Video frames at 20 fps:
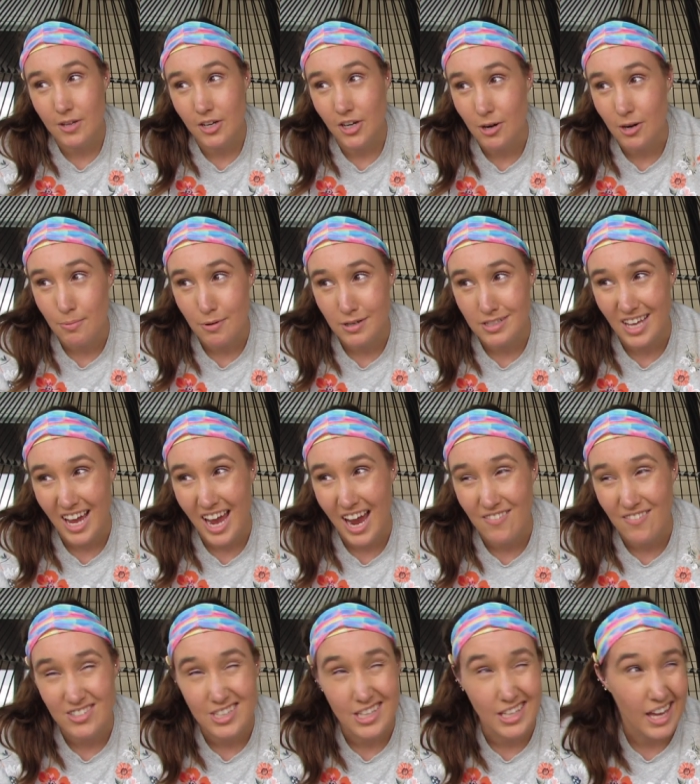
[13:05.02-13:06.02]
The current purse I
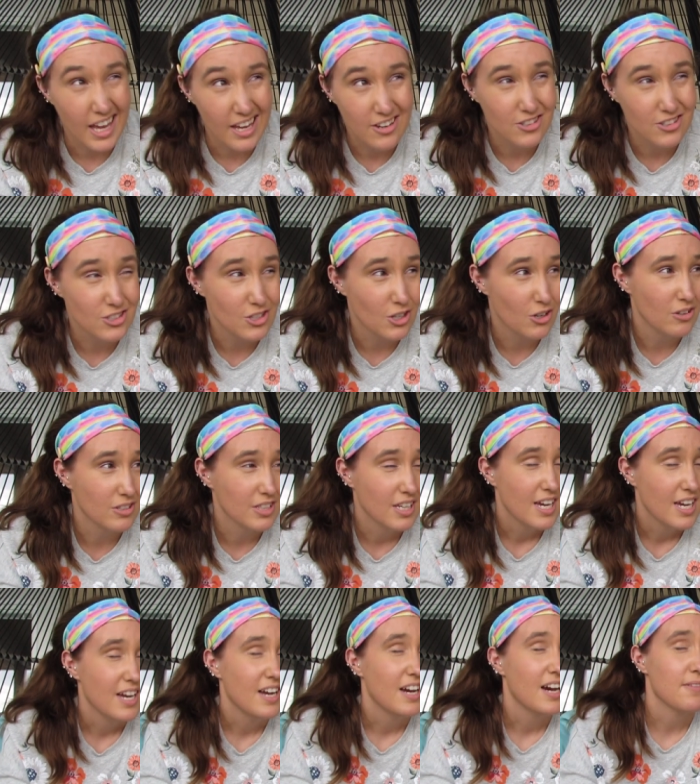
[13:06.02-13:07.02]
have is like 8 years old.
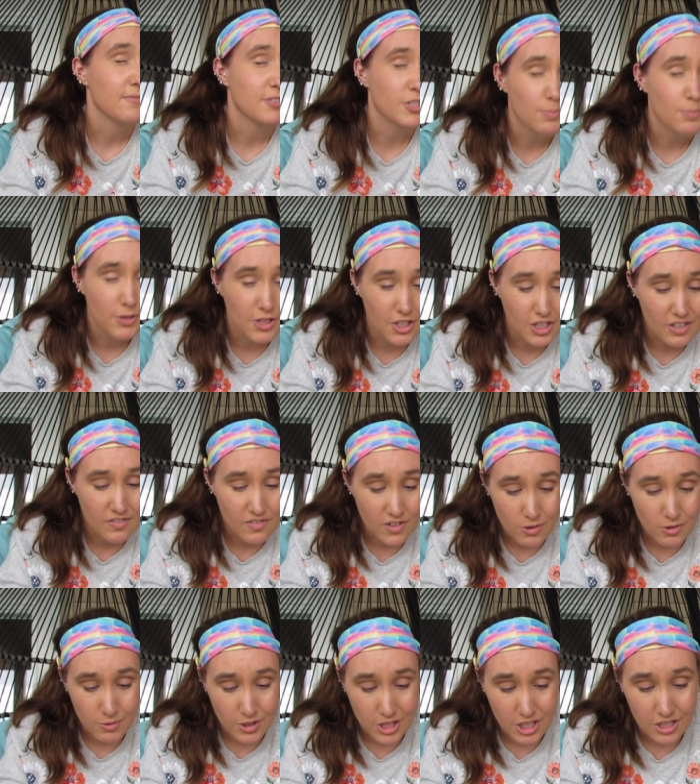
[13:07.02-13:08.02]
I've just been looking for
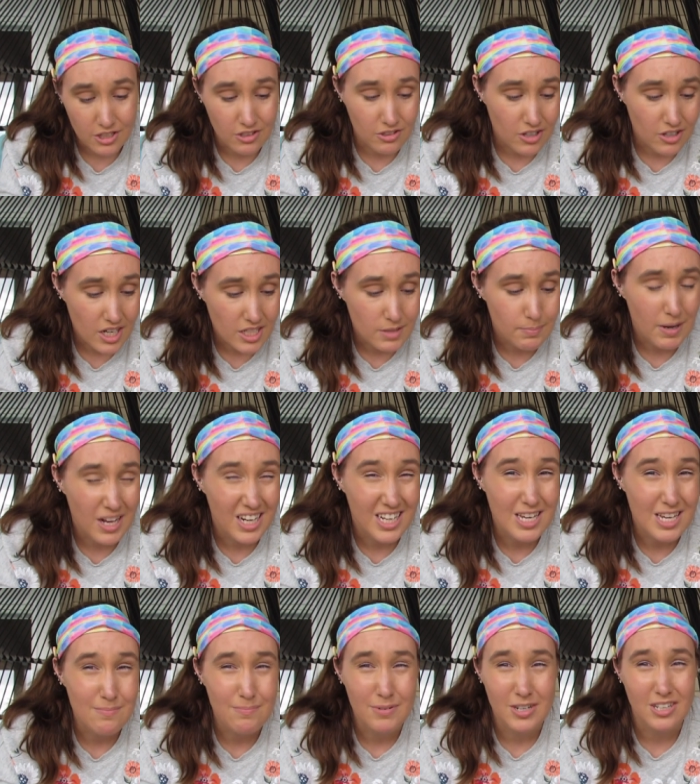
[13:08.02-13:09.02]
a really good
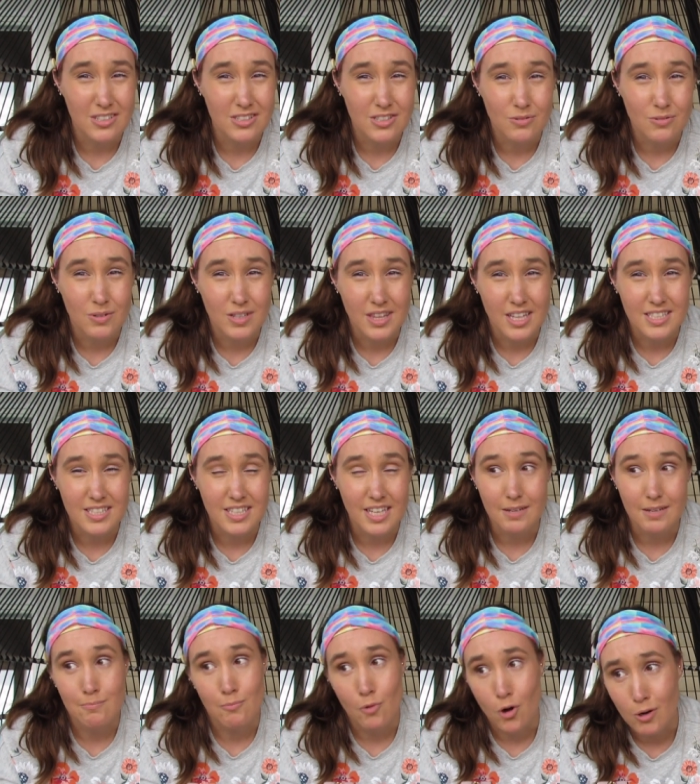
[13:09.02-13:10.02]
crossbody, but also one that's
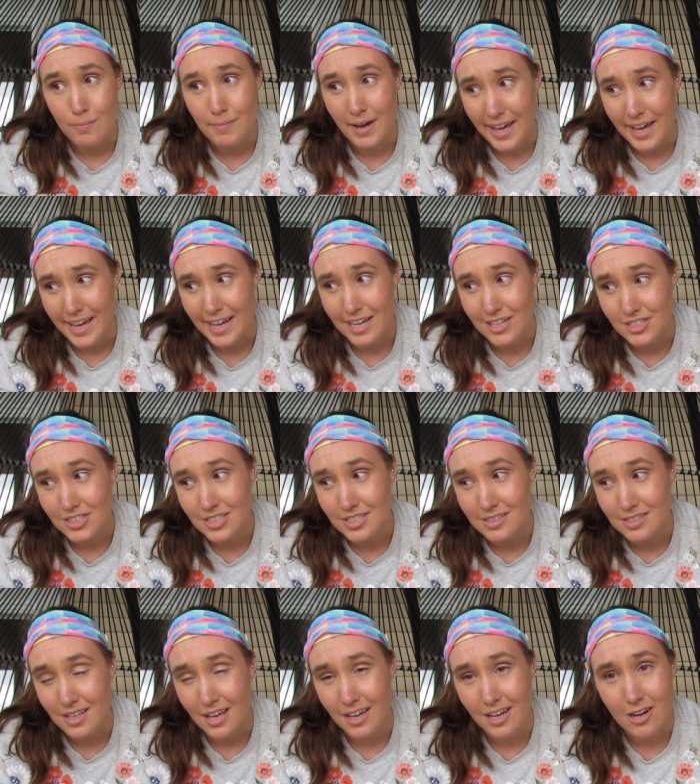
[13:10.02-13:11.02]
like more my age
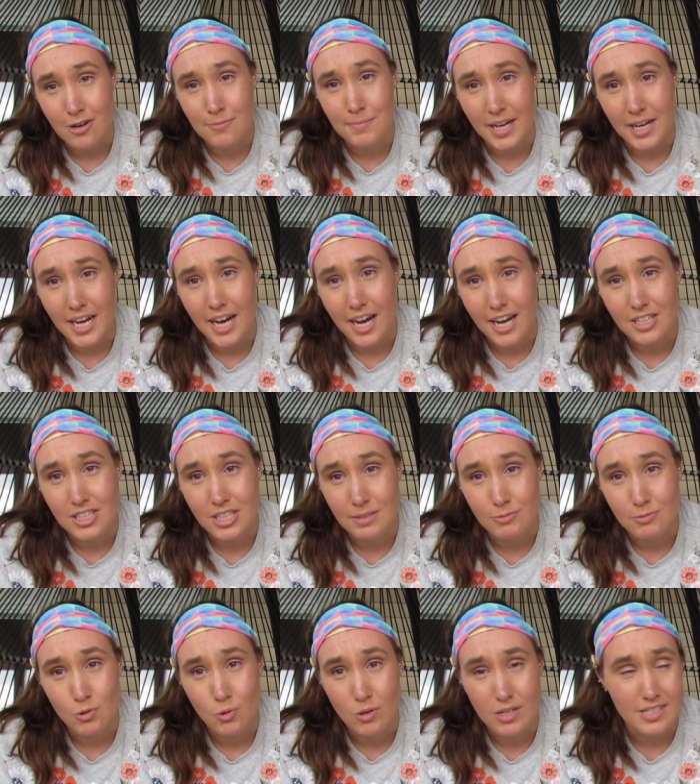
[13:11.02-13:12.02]
because, like, oh my gosh,
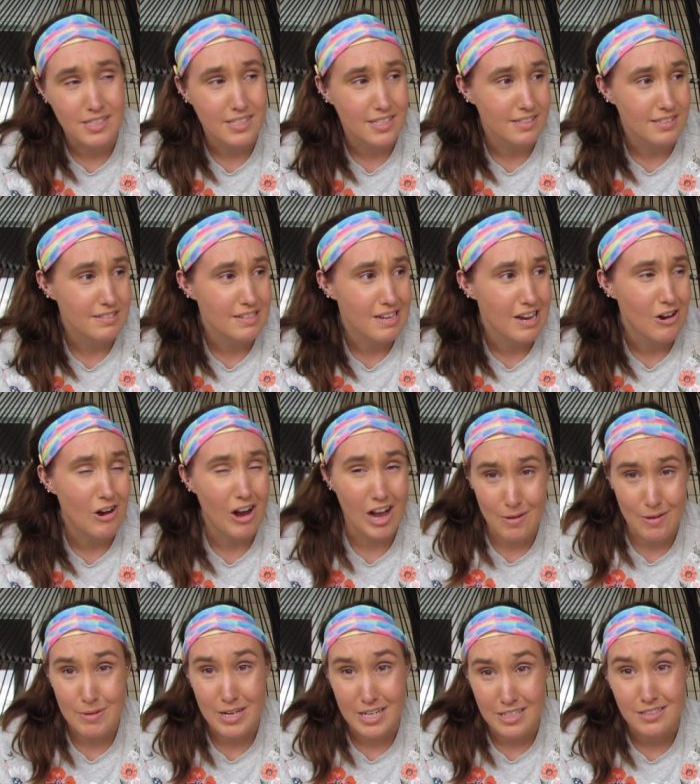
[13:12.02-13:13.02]
I'm 26 now.
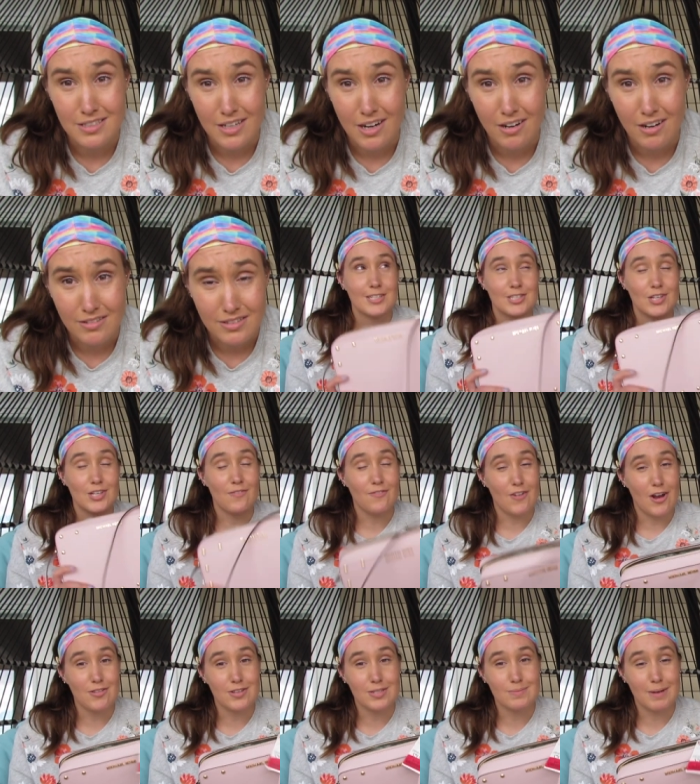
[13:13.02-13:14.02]
I'm an adult. So I
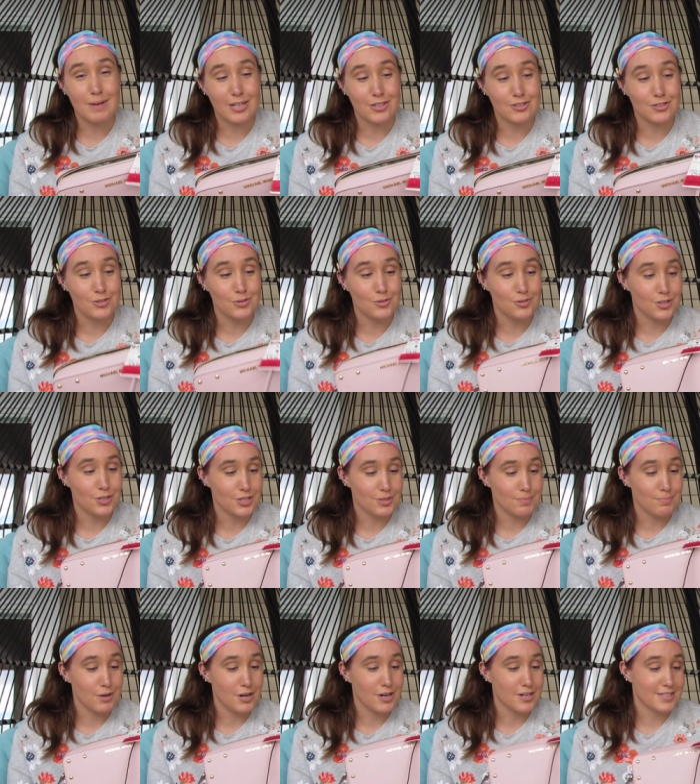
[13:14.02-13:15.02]
found this Michael
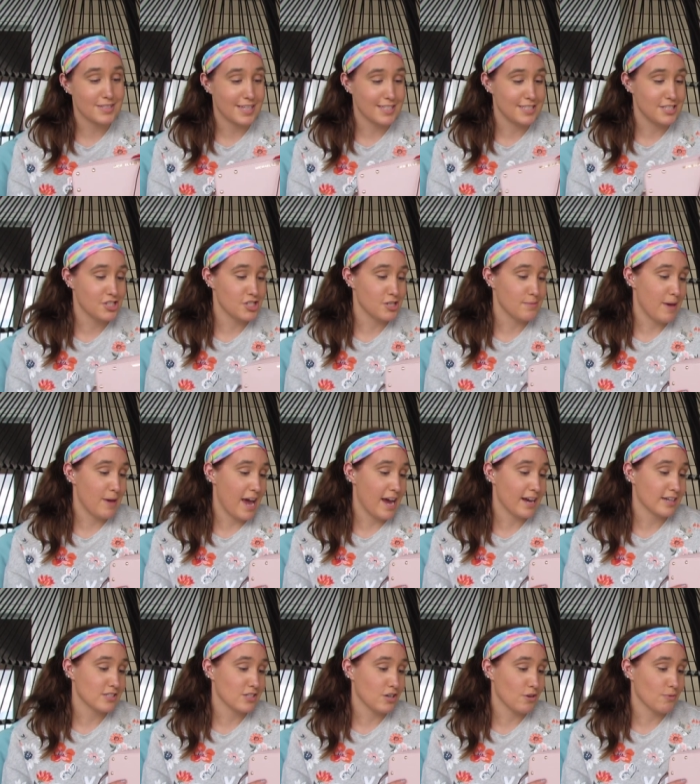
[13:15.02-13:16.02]
Kors purse at TJ
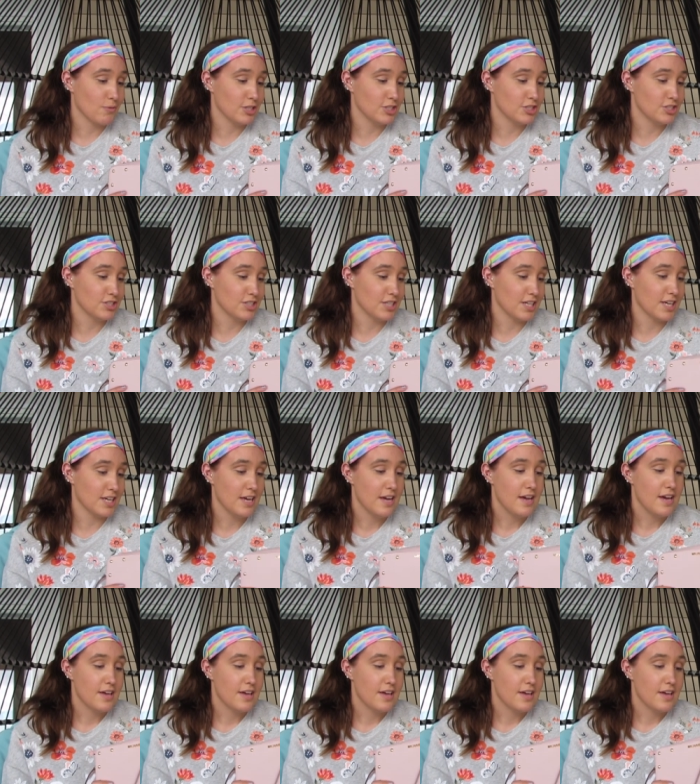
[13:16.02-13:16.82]
Maxx. Originally,